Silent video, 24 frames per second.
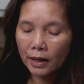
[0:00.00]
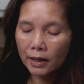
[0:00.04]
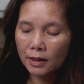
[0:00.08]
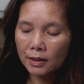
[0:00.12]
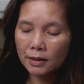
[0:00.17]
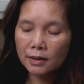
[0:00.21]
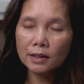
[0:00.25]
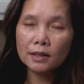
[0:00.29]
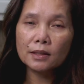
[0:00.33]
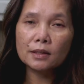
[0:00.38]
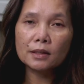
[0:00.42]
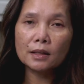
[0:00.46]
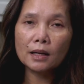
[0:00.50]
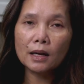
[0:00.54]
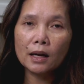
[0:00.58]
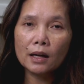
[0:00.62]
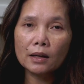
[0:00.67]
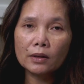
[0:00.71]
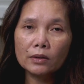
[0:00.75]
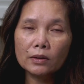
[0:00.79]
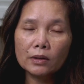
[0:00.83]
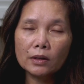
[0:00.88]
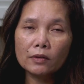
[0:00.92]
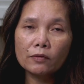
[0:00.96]
And it says
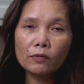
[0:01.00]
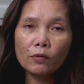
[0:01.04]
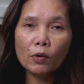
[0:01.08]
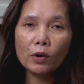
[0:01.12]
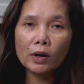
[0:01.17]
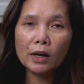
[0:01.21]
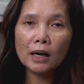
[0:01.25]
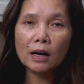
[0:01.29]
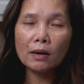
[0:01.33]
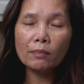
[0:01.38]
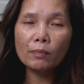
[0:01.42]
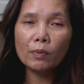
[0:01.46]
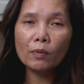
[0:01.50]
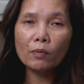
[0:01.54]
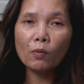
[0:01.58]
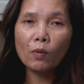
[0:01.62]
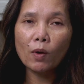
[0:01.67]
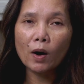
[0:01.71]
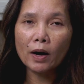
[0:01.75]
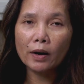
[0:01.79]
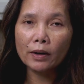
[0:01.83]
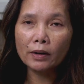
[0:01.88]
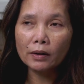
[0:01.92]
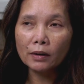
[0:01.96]
you need 4 cups of
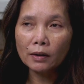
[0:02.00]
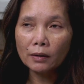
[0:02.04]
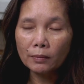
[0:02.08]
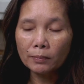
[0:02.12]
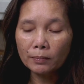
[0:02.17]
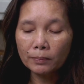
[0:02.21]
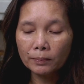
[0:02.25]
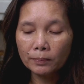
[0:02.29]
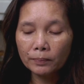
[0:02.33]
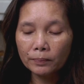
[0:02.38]
water.